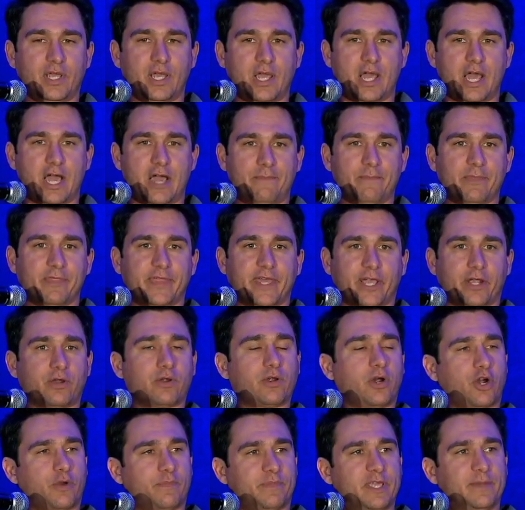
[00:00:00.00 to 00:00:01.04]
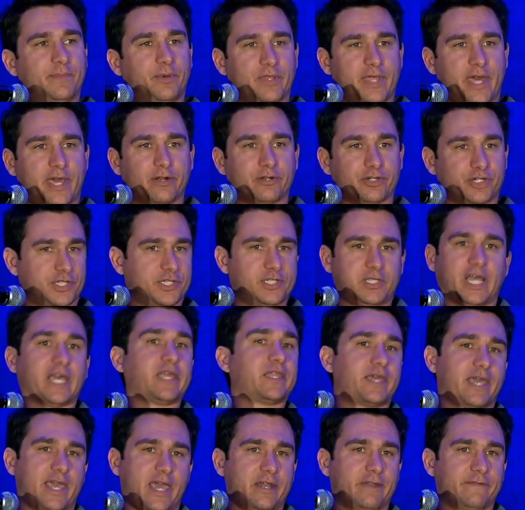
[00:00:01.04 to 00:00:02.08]
Um, there are people that are just
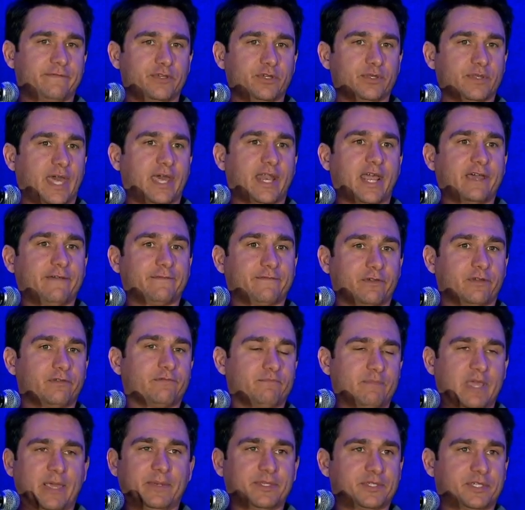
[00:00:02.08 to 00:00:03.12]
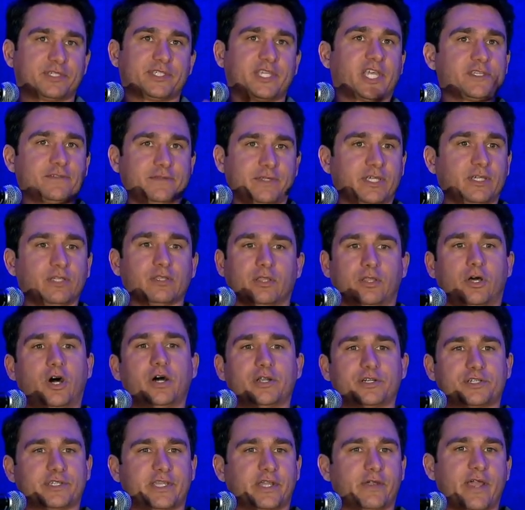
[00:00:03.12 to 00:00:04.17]
slightly ahead of you that have maybe successfully
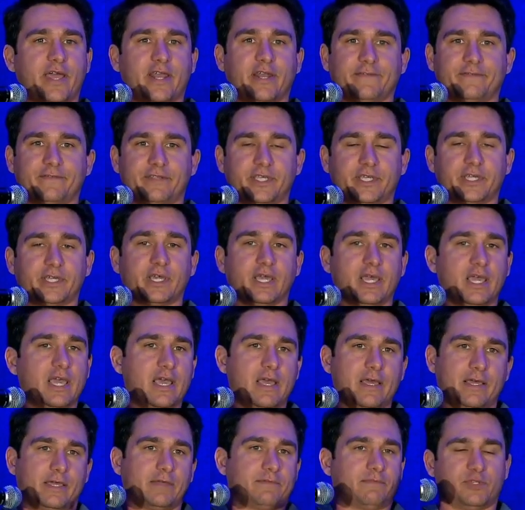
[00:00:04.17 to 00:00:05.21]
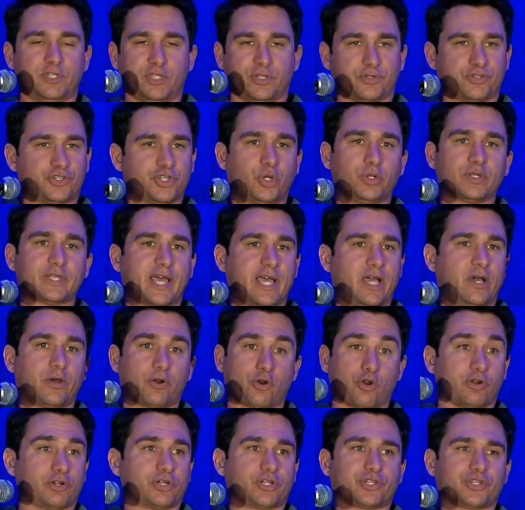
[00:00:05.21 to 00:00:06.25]
launched their NFT you know, sold out
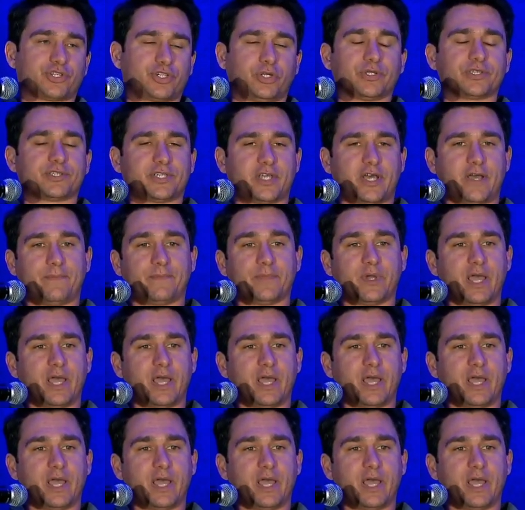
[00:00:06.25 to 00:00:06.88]
or just sold some,